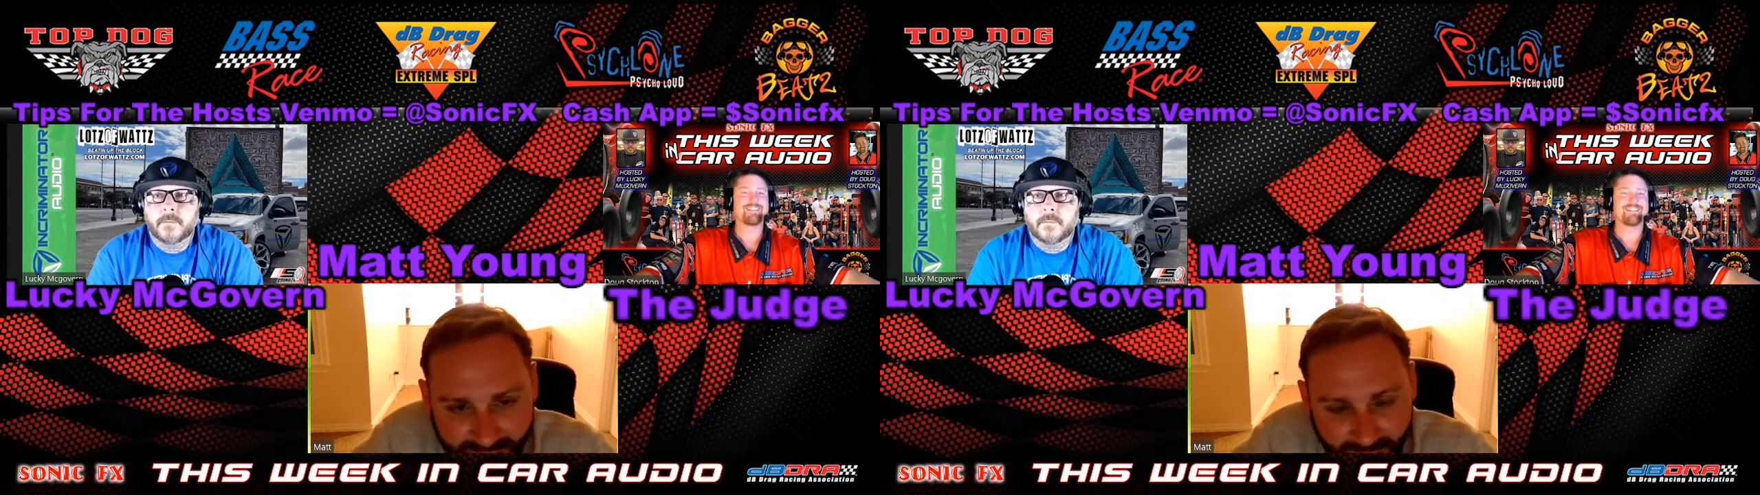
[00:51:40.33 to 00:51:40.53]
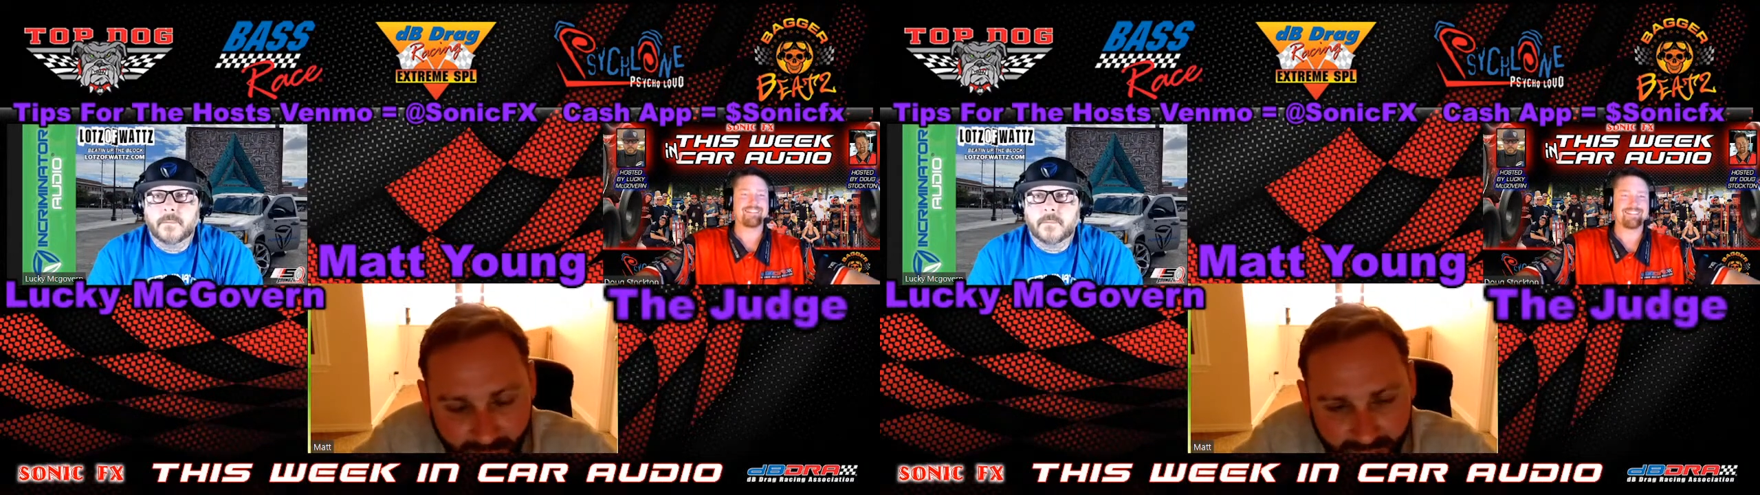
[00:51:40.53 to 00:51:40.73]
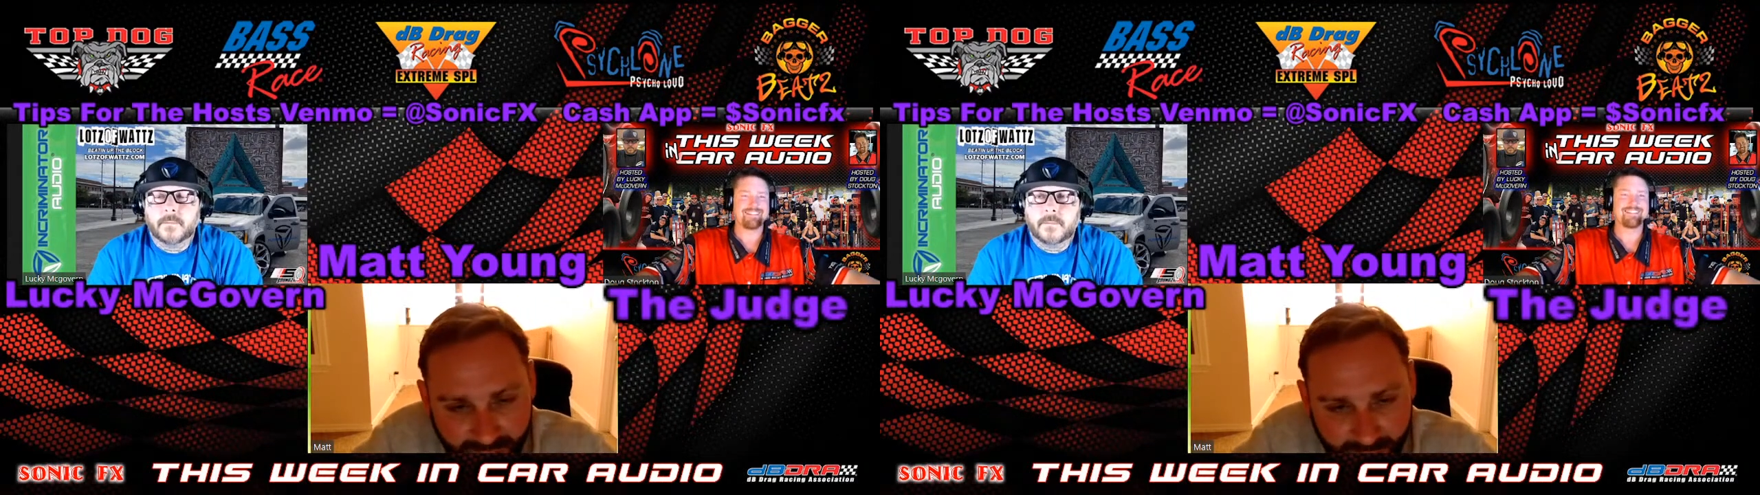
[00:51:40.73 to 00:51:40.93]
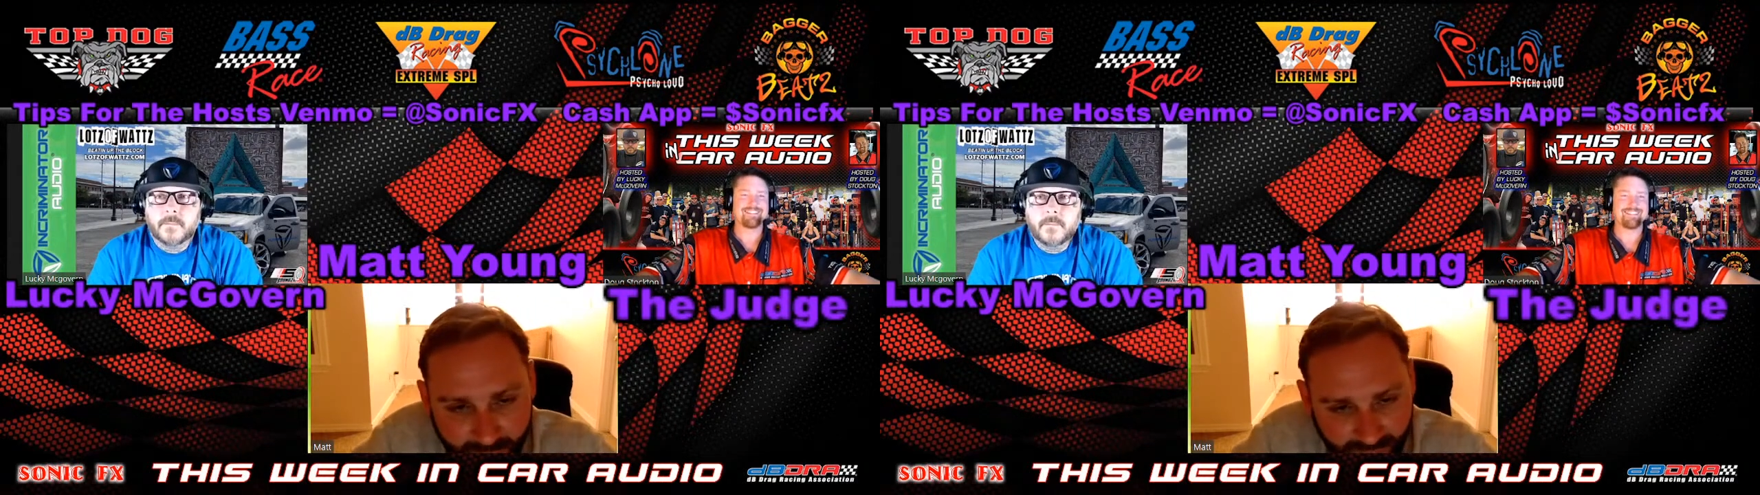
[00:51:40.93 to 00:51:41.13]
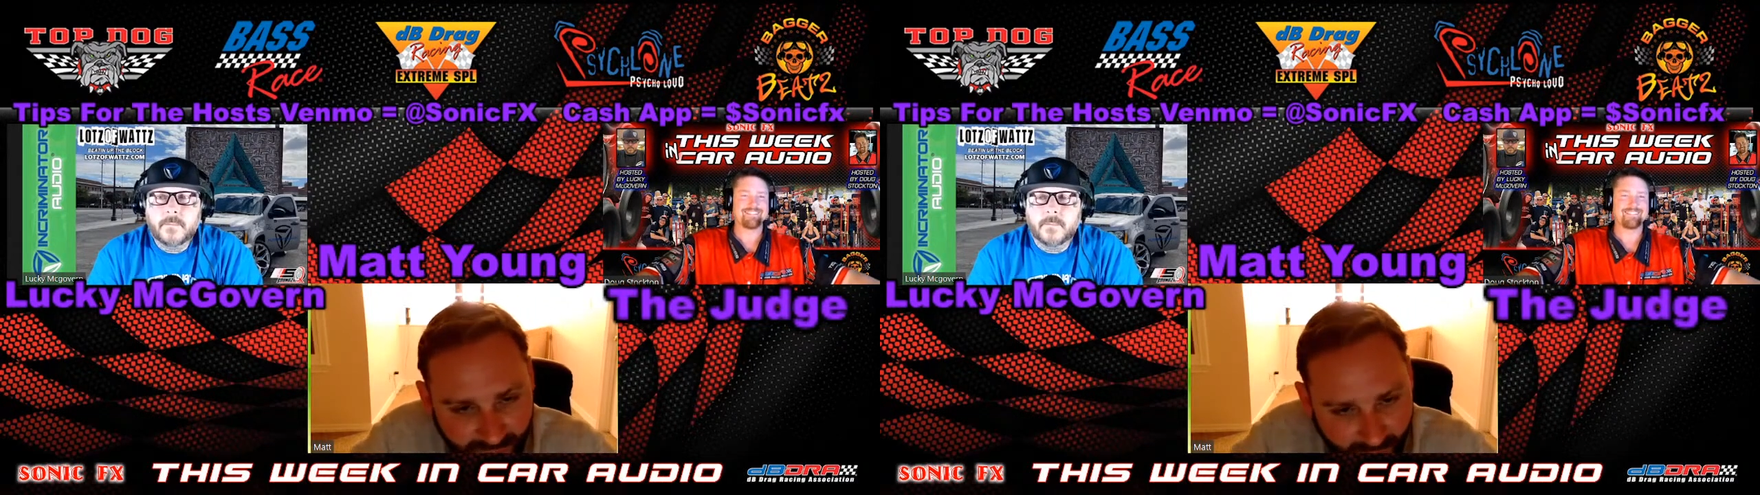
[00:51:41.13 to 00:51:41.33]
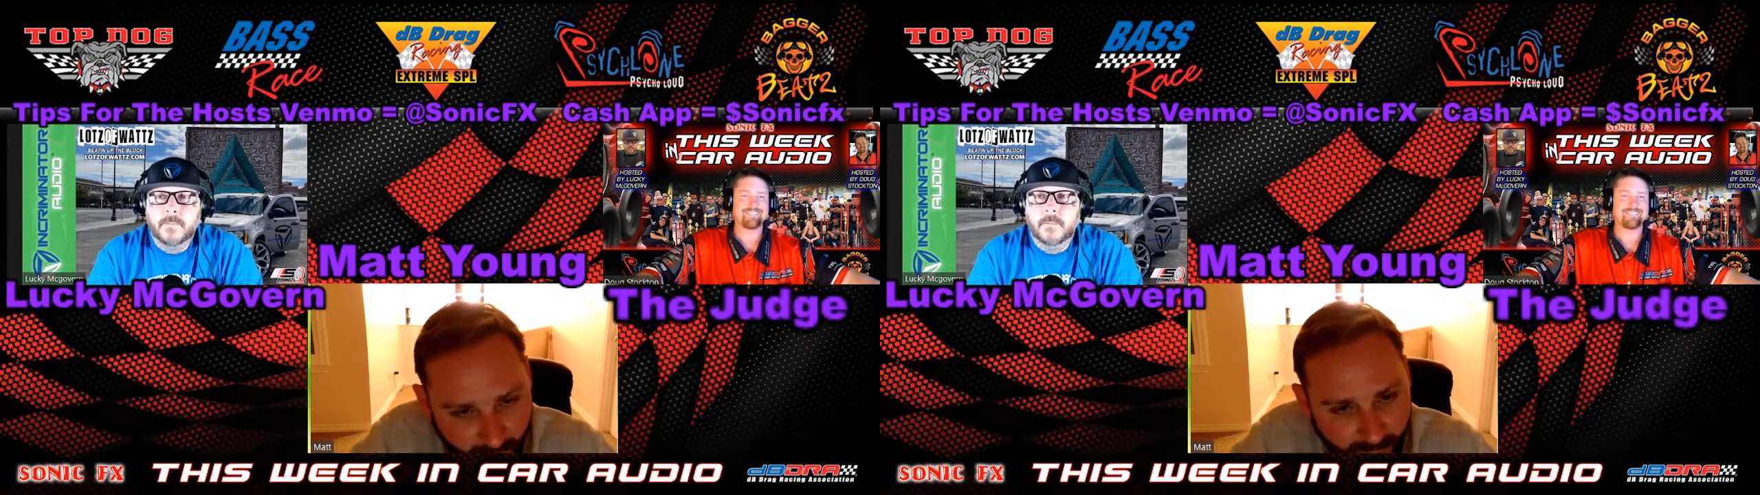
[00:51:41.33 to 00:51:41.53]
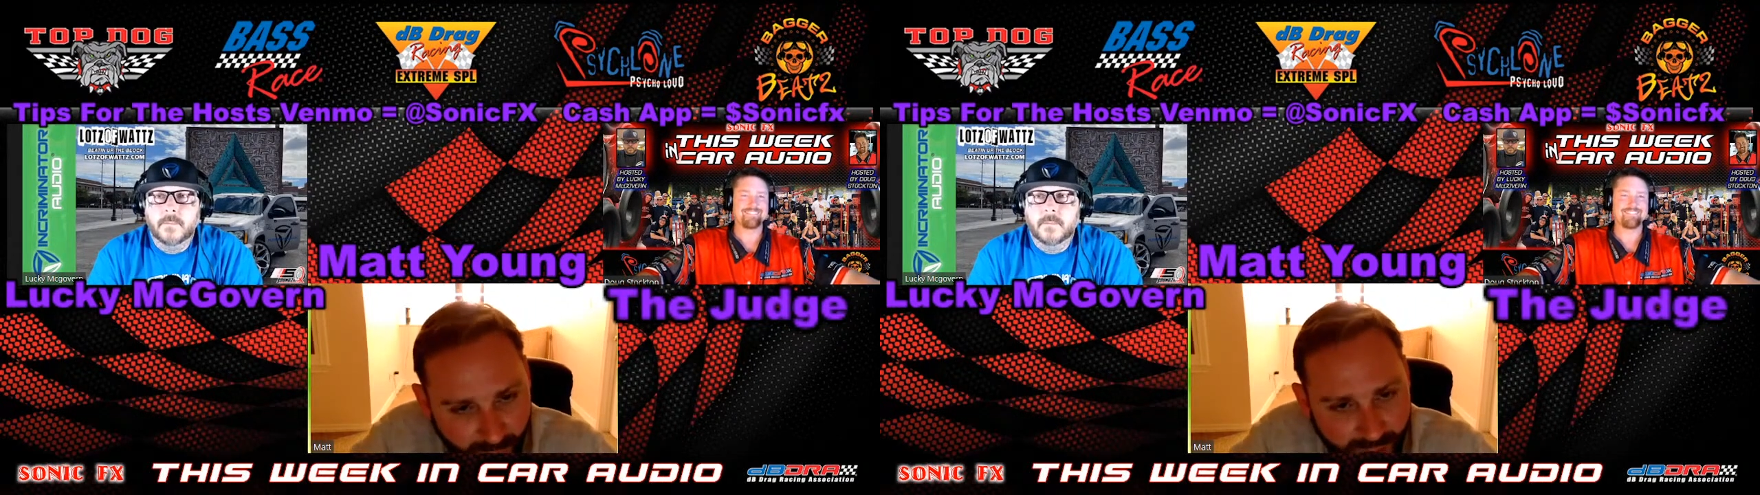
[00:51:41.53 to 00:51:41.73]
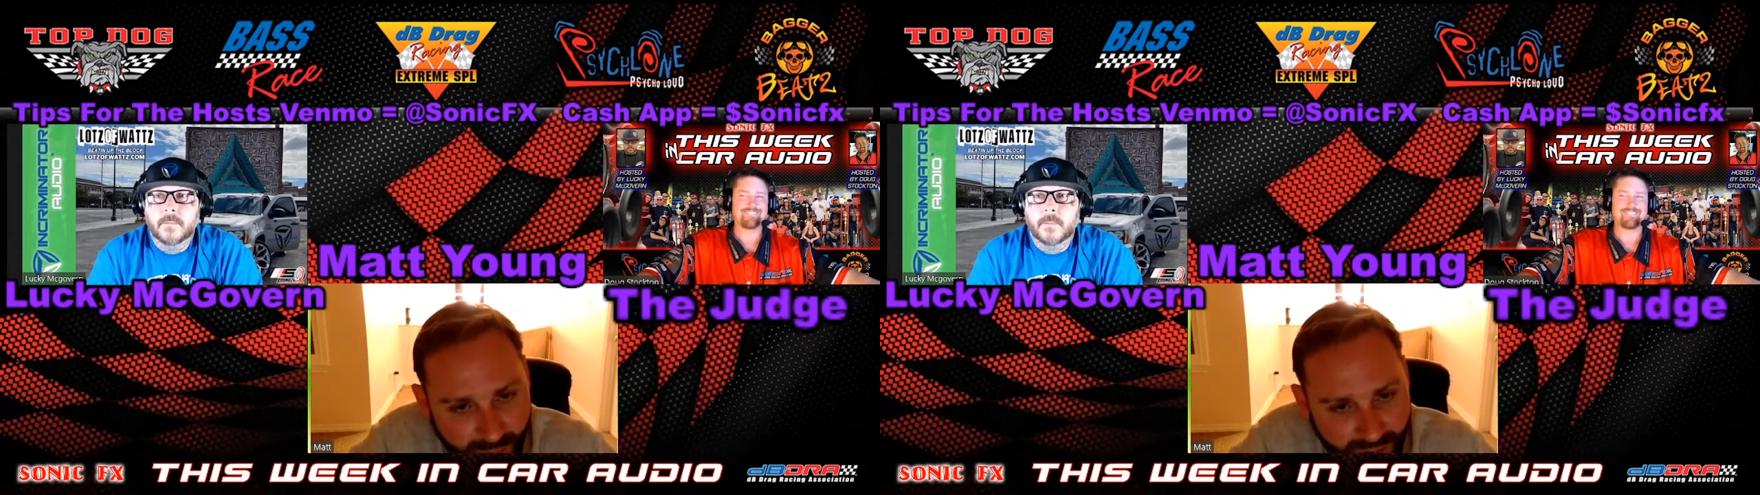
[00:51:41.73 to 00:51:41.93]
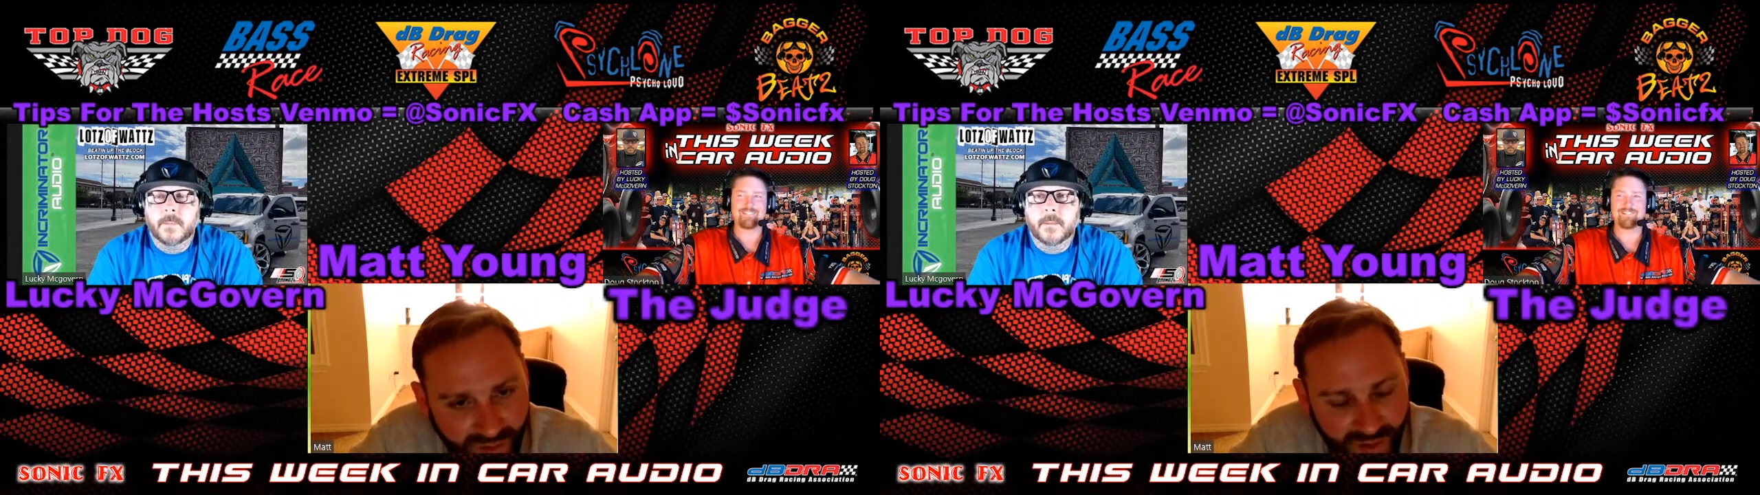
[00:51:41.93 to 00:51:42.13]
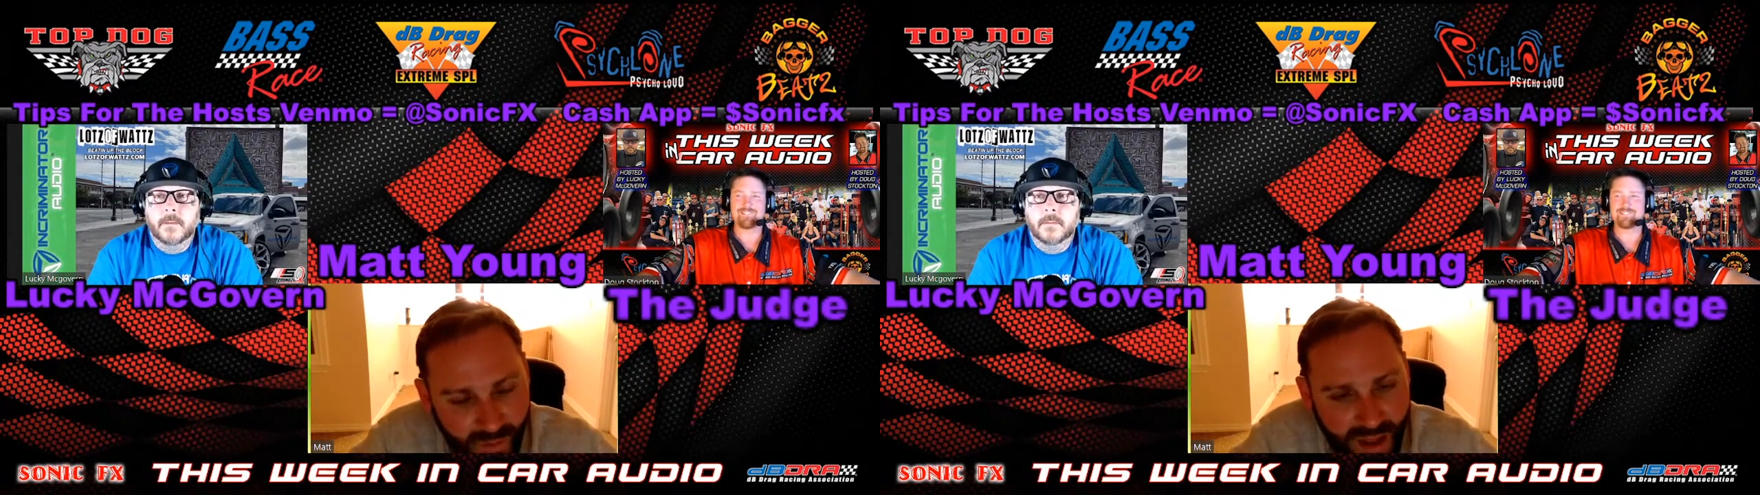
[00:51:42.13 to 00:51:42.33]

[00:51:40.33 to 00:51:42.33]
had, was installed by Rusty.